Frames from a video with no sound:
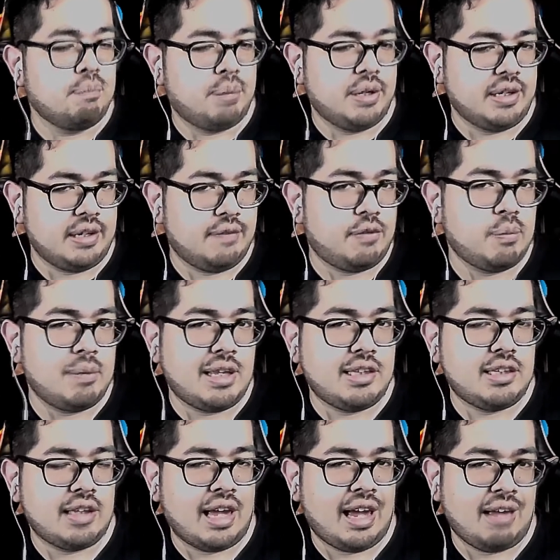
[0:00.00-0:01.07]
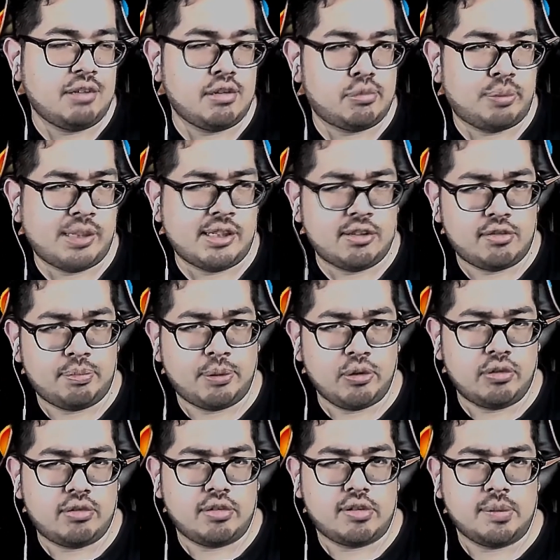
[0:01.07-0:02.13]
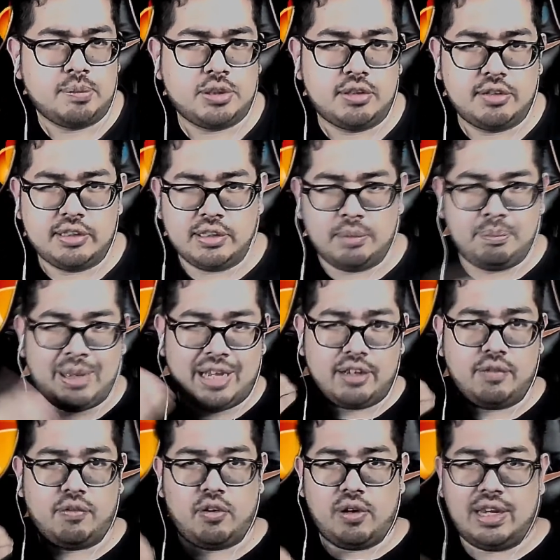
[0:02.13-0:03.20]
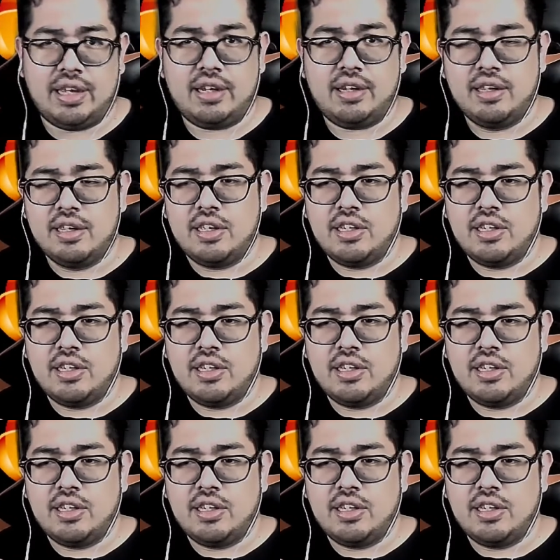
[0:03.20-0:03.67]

But if you have these predisposed assumptions in the back of your head,